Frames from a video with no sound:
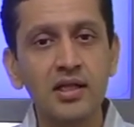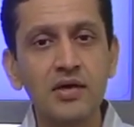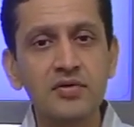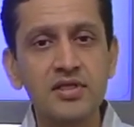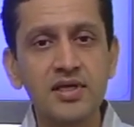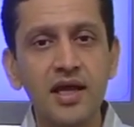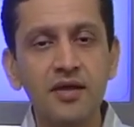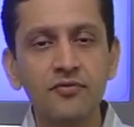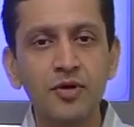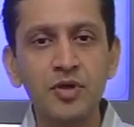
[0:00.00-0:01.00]
There was a
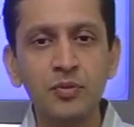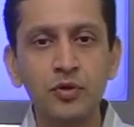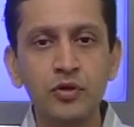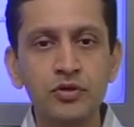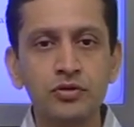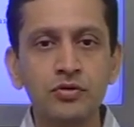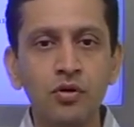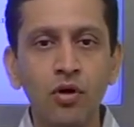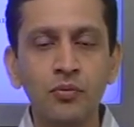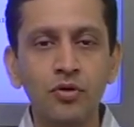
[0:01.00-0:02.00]
time where people used to
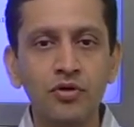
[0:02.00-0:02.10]
do all